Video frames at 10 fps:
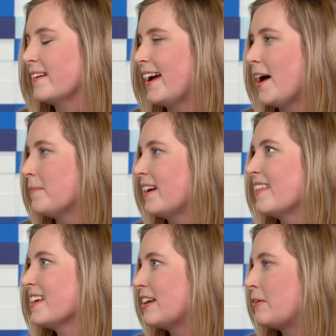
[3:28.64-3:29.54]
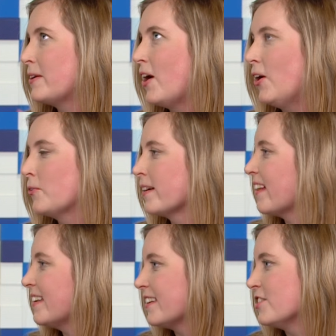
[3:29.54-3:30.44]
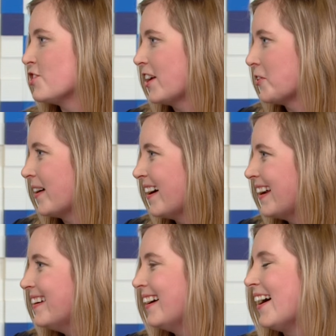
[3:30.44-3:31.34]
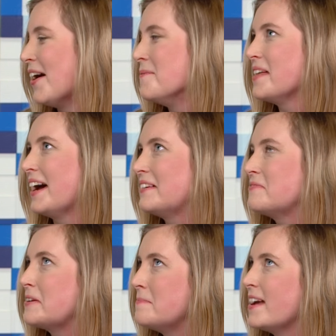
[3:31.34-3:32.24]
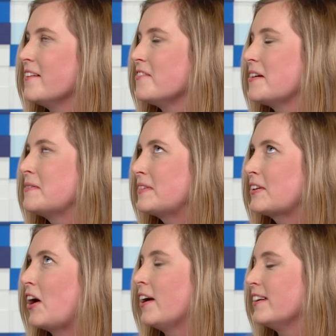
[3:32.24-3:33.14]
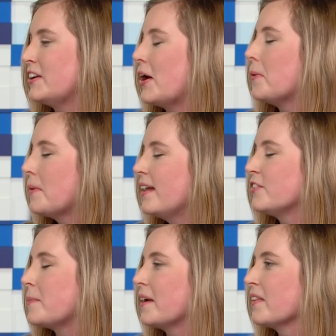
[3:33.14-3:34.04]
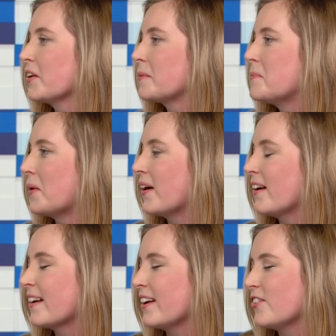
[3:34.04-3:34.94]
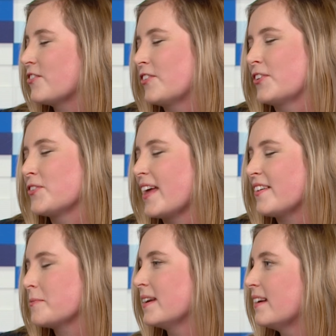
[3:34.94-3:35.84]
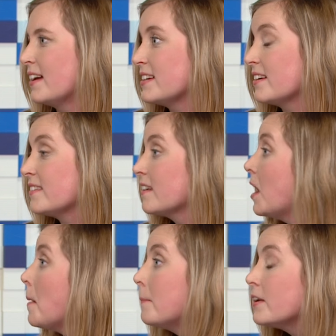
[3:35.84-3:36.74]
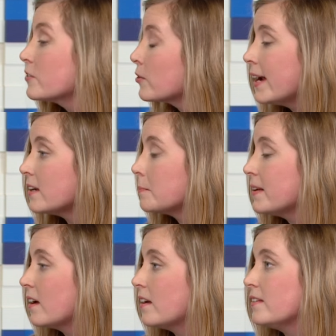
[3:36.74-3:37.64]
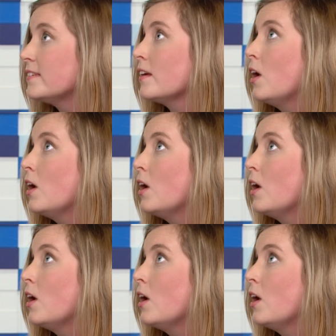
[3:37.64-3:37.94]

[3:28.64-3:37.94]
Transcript: going to happen. I think we all realize it in January that we may have gone, and spent a little bit more on our gifts for those last minute ideas. Mm-hmm. But it's great because